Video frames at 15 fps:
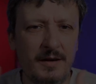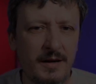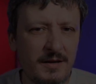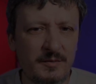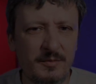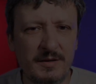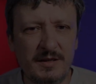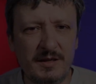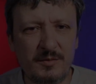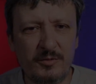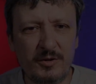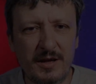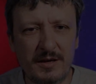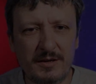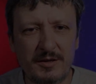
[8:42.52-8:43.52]
The namespace is
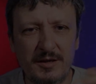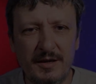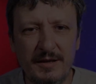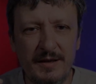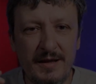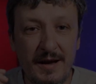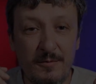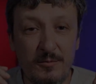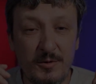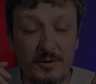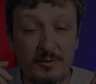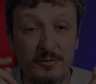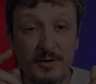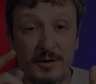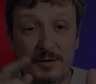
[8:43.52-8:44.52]
production, and I
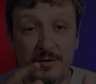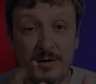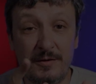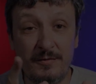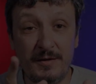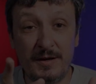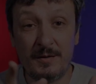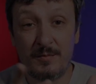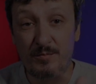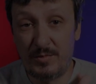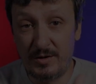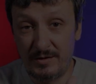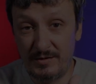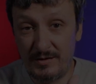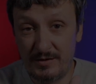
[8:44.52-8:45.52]
want to retrieve
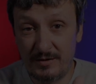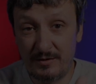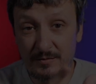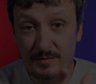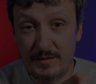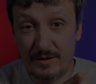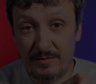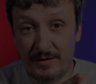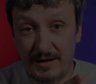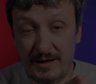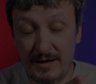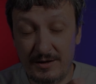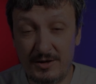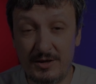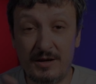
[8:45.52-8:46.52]
pods of my
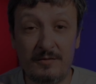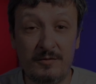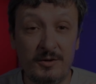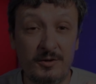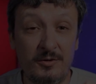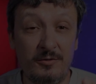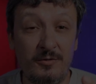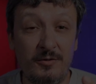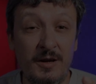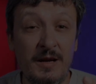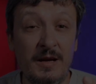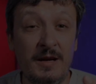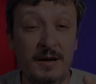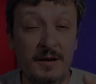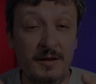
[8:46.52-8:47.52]
application. I want to
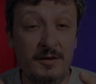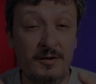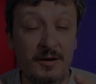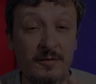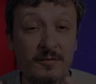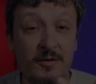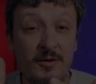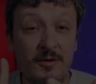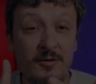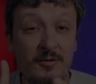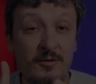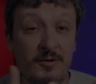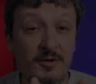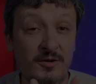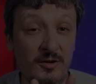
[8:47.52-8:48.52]
retrieve all
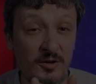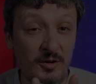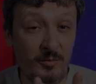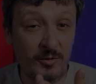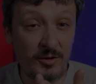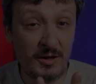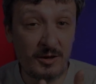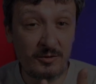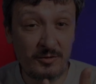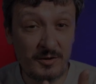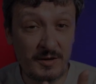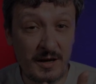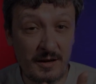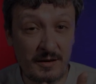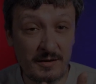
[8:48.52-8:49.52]
horizontal pod
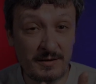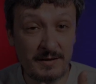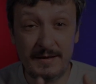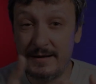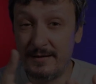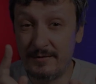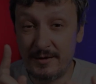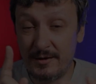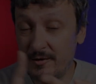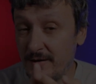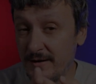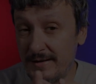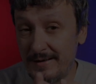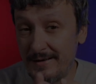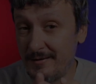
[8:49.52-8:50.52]
autoscalers, even though
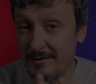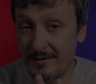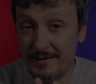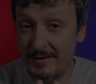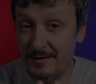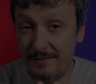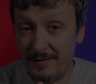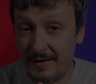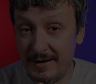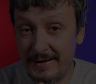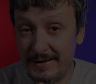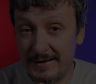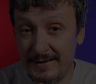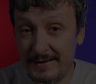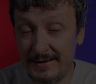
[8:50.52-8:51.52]
I did not
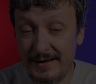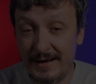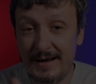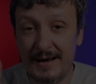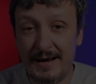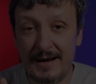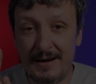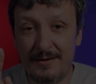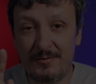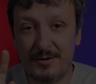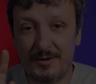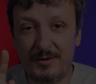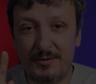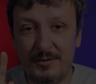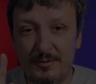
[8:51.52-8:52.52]
define any, and I
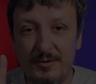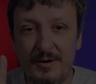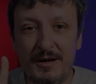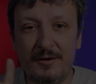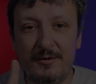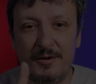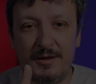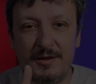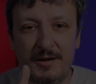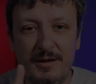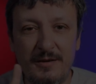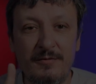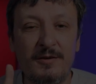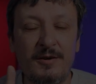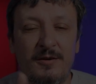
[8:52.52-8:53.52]
want to
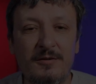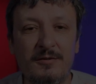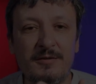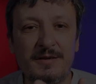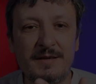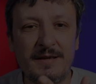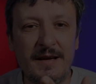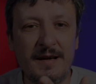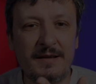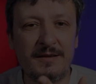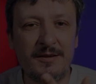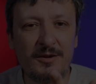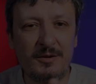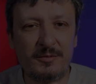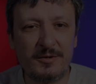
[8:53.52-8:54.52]
retrieve all
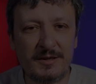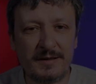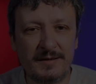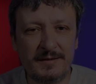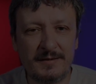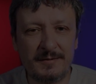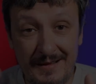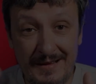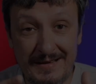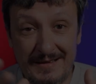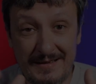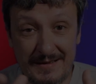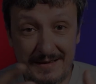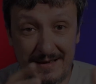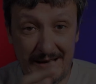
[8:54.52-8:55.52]
scaled objects.
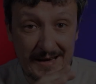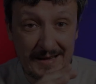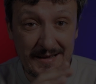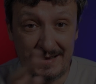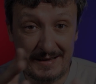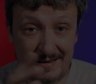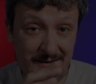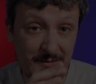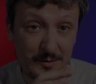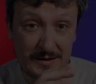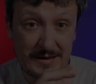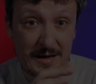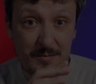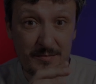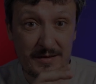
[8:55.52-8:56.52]
That's KEDA, that's
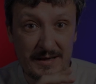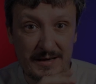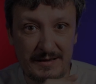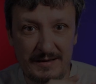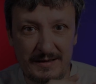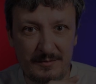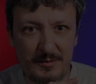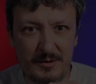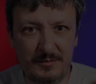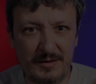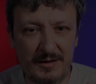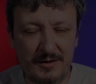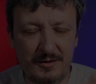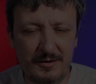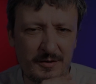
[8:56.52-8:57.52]
what I applied a
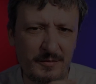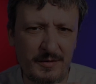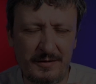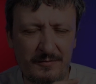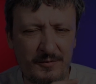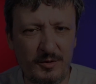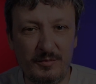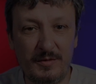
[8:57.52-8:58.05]
moment ago, I mean, a few